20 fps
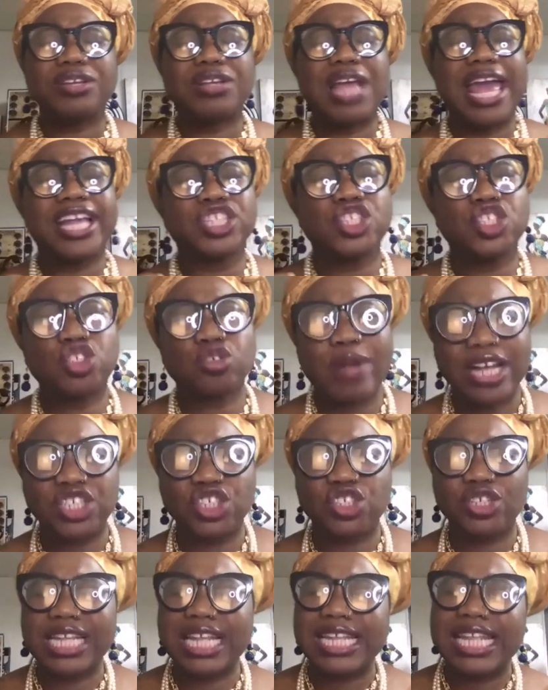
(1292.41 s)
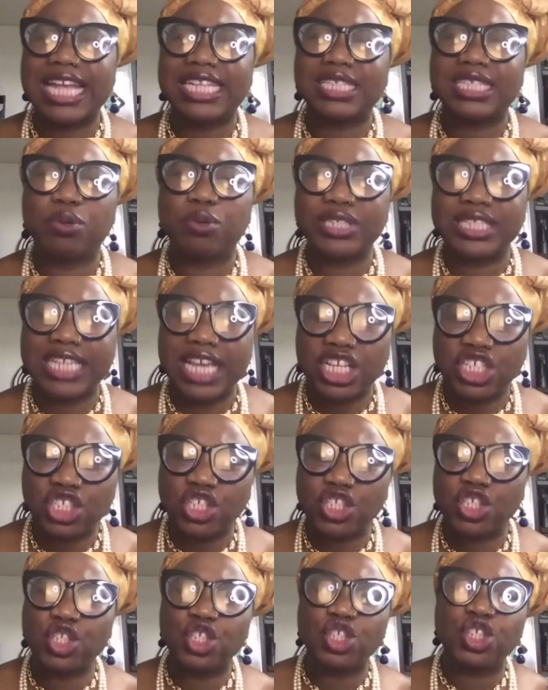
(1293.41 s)
extraction and
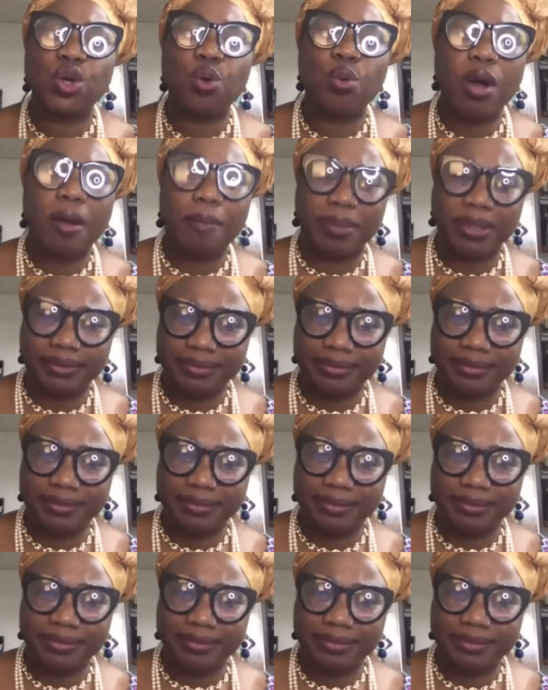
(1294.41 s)
exploitation show up?